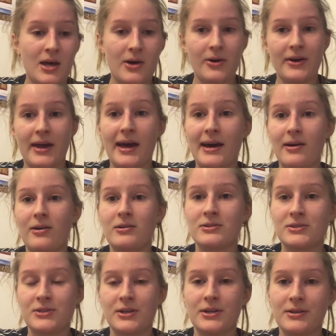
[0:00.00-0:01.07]
now
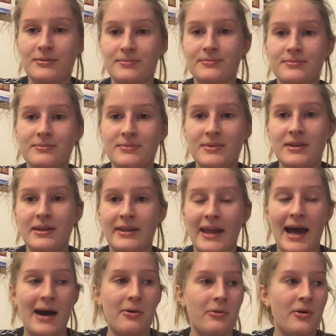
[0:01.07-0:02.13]
on all public
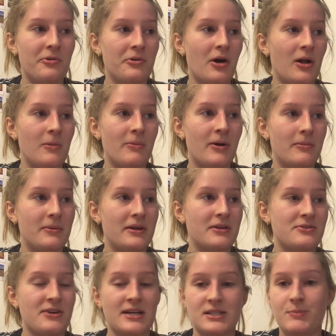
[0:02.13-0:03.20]
transport you have to wear a face
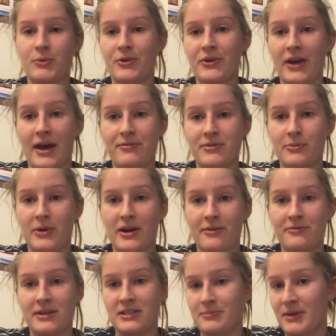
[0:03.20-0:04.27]
mask,
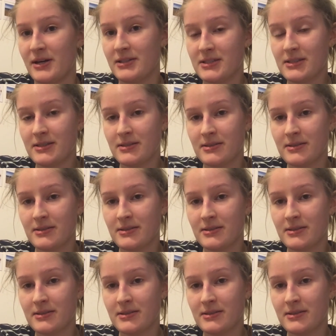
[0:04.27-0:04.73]
which